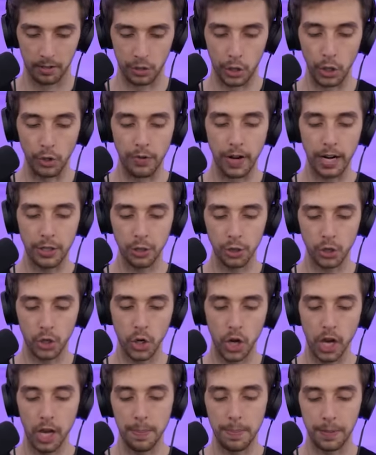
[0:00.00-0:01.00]
T-Rex
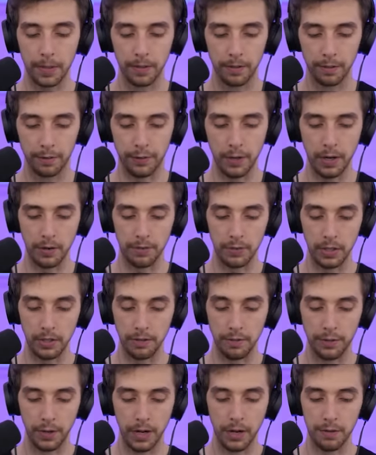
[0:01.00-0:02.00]
escape. 50,
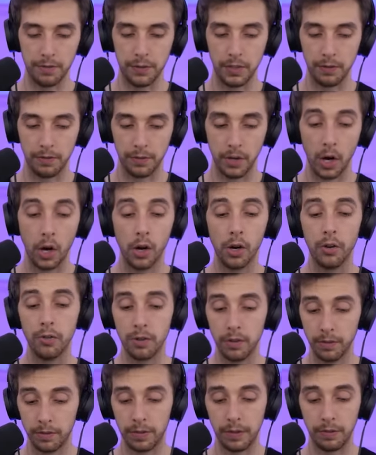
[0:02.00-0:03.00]
50,
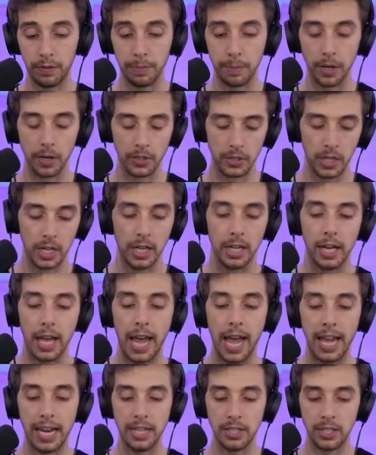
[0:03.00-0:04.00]
150 bucks.
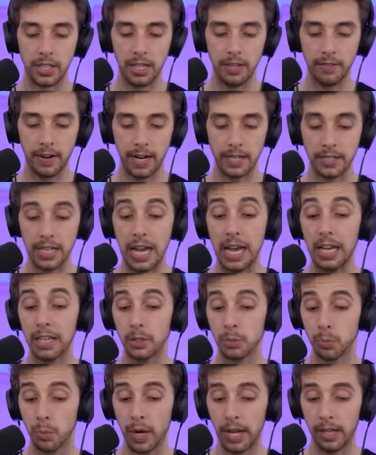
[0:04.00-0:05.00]
A T-Rex
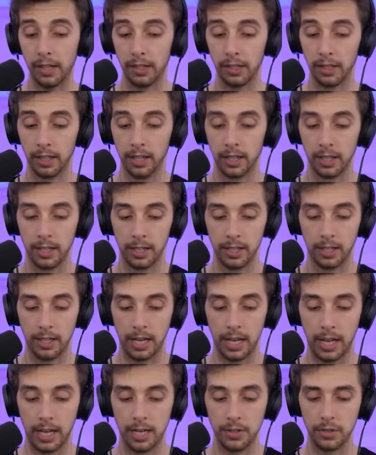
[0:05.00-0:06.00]
as well
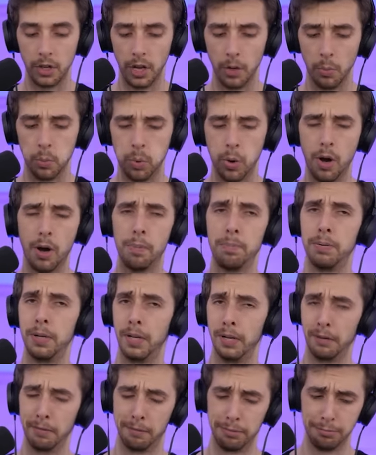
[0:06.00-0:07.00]
as a
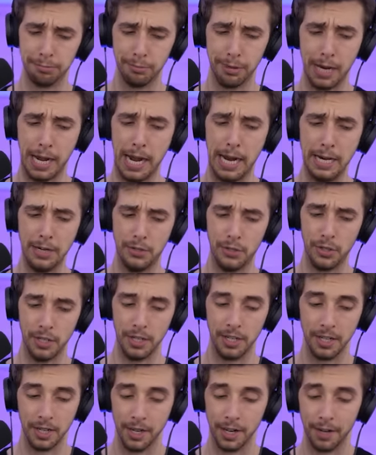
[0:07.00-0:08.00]
whopping
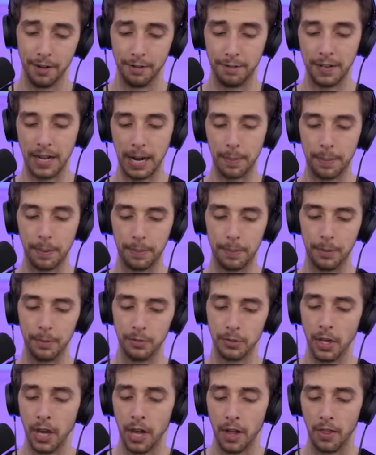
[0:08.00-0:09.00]
80 VIP
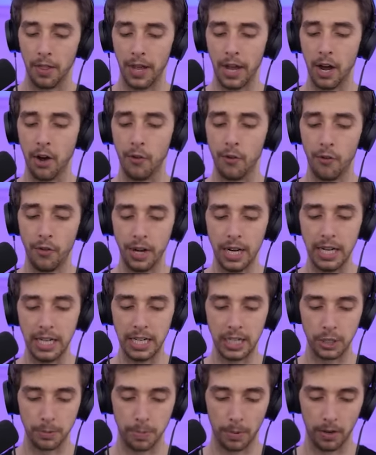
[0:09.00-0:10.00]
points. They are
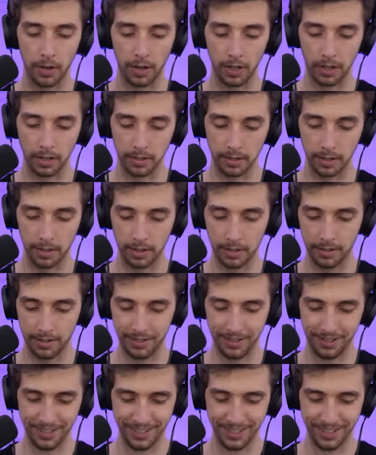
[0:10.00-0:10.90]
really spoiling us there.